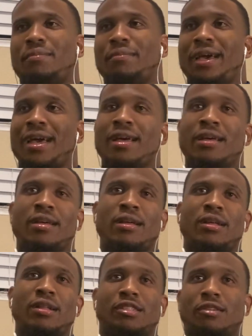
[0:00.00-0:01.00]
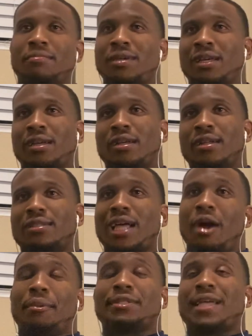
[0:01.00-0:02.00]
Man, to me,
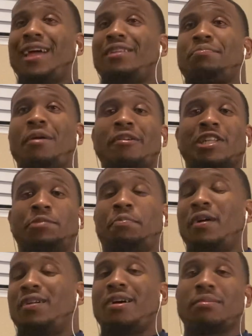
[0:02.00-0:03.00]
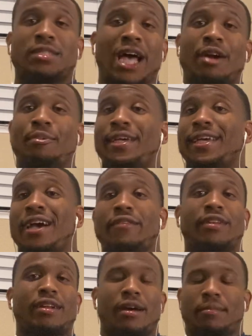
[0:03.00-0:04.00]
Tyrese Haliburton is putting up Tyreke
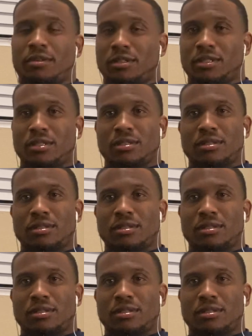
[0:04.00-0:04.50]
Evan numbers.